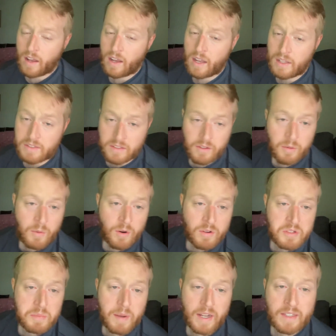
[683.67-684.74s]
It's a little more
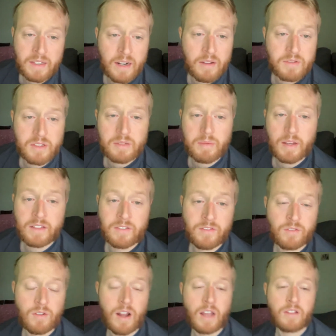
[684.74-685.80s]
respect than I was expecting
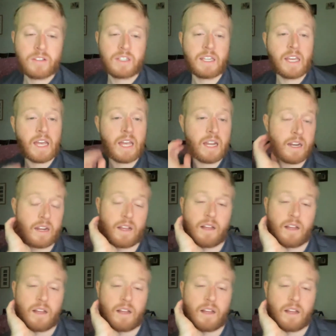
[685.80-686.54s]
for Rayo to get.